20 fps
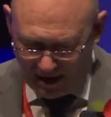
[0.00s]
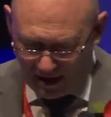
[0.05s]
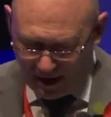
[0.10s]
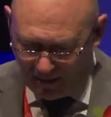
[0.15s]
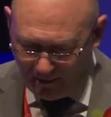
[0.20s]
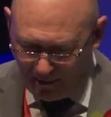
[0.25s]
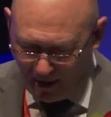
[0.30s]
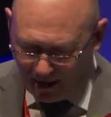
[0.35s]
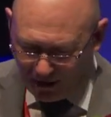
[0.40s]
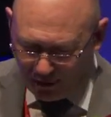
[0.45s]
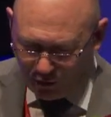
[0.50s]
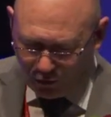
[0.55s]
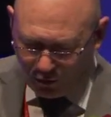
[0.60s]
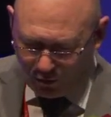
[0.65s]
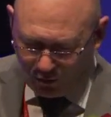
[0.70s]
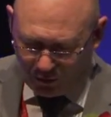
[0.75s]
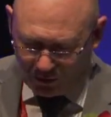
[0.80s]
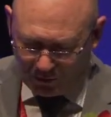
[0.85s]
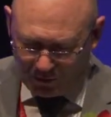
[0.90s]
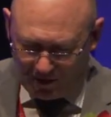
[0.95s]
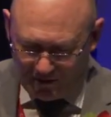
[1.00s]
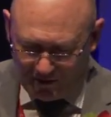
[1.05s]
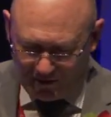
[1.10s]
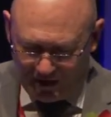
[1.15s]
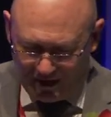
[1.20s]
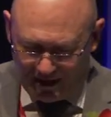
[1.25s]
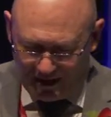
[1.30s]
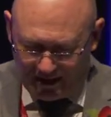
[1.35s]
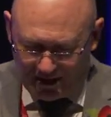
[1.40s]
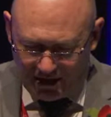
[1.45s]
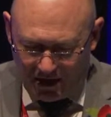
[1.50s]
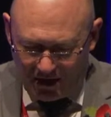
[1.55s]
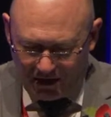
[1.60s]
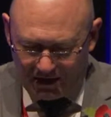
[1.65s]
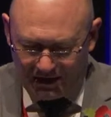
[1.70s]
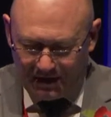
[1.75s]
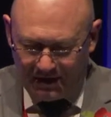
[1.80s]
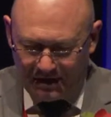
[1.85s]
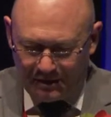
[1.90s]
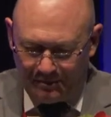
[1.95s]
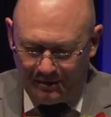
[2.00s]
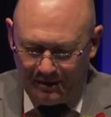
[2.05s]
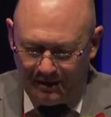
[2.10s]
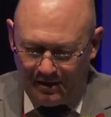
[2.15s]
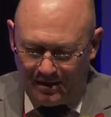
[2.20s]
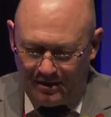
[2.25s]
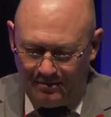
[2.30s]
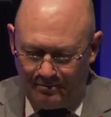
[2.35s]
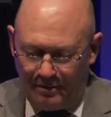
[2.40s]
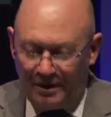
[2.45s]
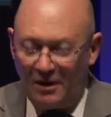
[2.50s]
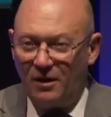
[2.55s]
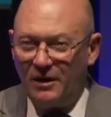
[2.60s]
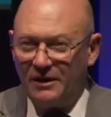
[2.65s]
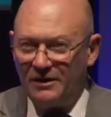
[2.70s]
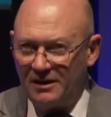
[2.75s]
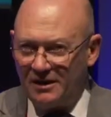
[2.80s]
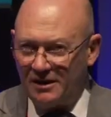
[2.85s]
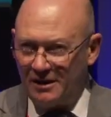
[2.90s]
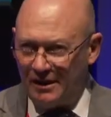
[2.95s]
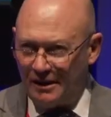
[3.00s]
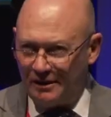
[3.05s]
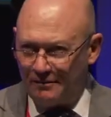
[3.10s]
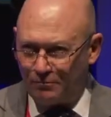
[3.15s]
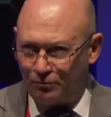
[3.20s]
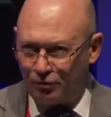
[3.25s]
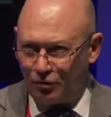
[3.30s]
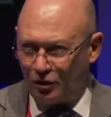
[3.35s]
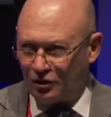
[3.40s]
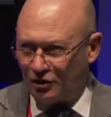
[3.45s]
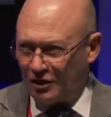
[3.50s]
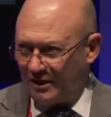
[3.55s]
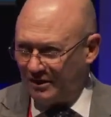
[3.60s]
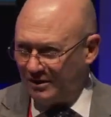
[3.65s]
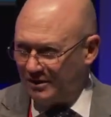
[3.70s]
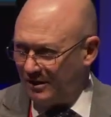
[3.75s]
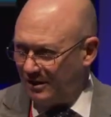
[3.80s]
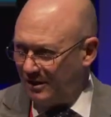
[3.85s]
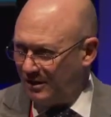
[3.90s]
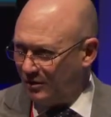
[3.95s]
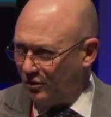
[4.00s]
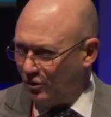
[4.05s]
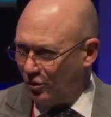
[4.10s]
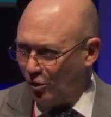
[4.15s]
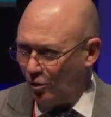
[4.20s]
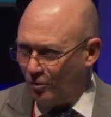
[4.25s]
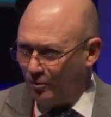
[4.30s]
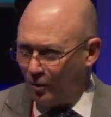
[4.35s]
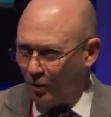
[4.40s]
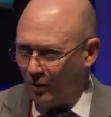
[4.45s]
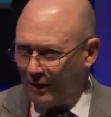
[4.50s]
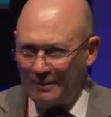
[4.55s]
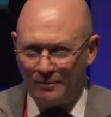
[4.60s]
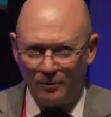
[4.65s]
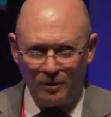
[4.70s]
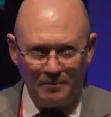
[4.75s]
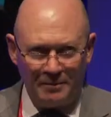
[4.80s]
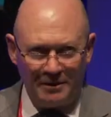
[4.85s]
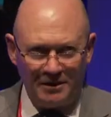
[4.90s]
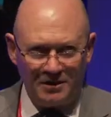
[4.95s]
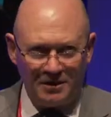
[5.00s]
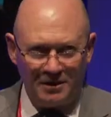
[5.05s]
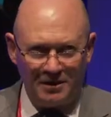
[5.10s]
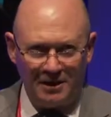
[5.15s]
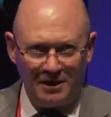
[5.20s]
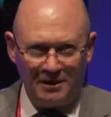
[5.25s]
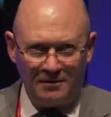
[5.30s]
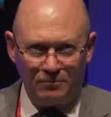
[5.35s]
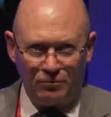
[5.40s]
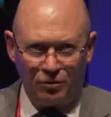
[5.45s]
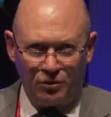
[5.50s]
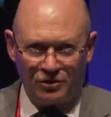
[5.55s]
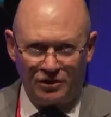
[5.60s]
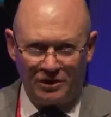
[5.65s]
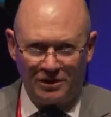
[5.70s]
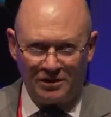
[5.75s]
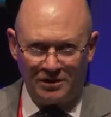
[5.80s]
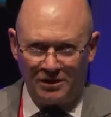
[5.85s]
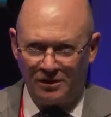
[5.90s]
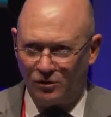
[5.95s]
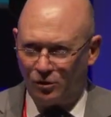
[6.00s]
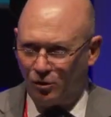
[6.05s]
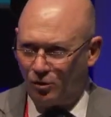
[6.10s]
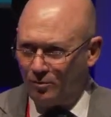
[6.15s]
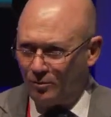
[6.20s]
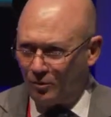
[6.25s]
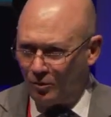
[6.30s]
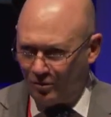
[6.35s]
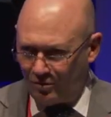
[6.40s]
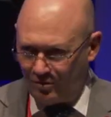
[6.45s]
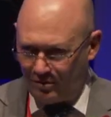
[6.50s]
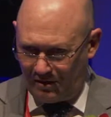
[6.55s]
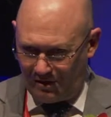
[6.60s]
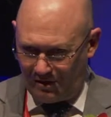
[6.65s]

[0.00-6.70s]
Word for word: Uh, Michael was one of the lead architects be uh, behind the Eden Project in Cornwall. Anybody been to the Eden Project in Cornwall?